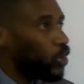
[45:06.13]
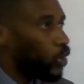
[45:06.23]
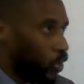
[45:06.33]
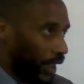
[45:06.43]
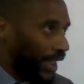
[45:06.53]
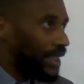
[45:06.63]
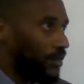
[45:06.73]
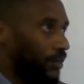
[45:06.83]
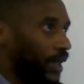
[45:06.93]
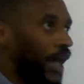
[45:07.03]
to, to raise
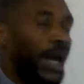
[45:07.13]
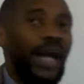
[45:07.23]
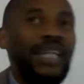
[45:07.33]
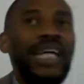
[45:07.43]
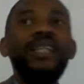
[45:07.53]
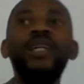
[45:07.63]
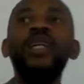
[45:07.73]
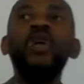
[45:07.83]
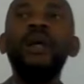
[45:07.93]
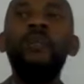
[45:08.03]
him. And then,
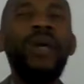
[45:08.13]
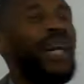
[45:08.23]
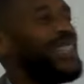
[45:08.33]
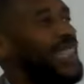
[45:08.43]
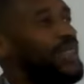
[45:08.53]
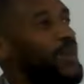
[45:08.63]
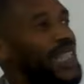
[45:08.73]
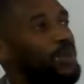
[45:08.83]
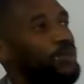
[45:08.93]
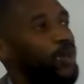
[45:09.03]
you know, the prayer Jesus
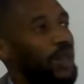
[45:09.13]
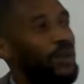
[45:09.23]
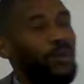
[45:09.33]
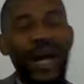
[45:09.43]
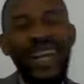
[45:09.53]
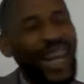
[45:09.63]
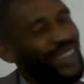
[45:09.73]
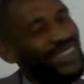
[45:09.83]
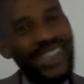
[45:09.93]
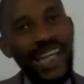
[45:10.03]
makes before the people, I
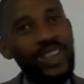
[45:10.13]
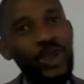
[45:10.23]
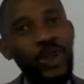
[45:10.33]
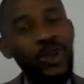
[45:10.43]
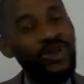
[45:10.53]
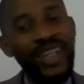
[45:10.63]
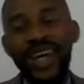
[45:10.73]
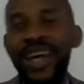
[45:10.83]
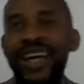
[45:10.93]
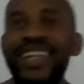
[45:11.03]
like Jesus, you know.
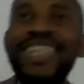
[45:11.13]
He